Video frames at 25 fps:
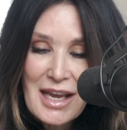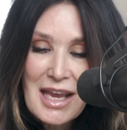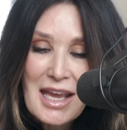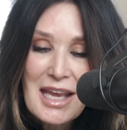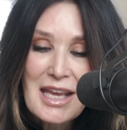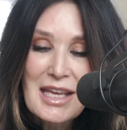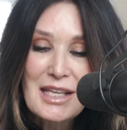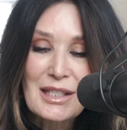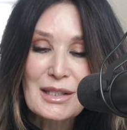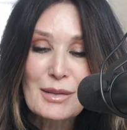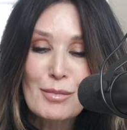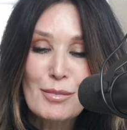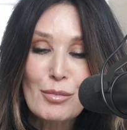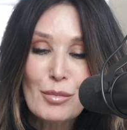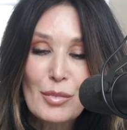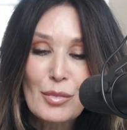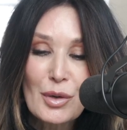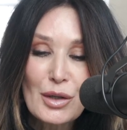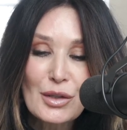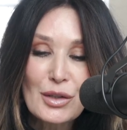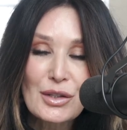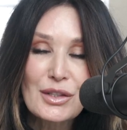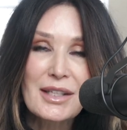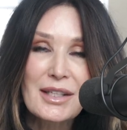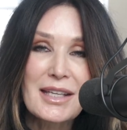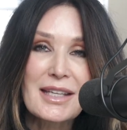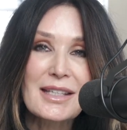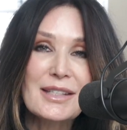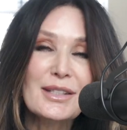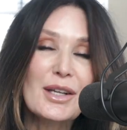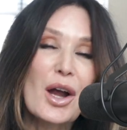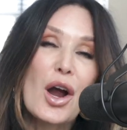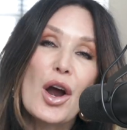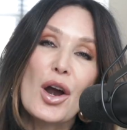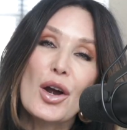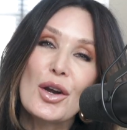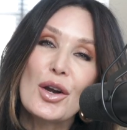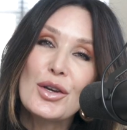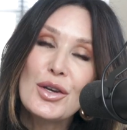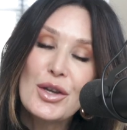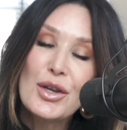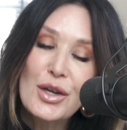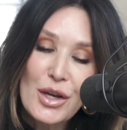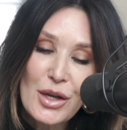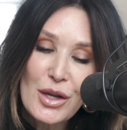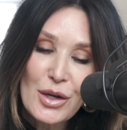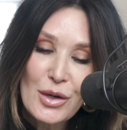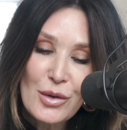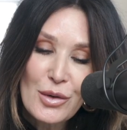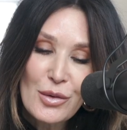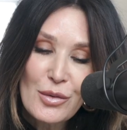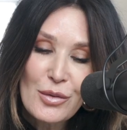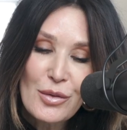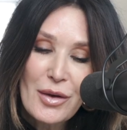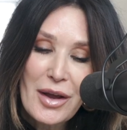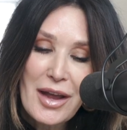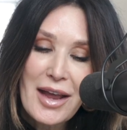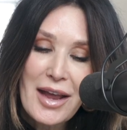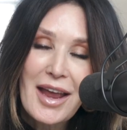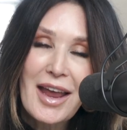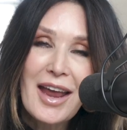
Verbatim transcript: His mercies are new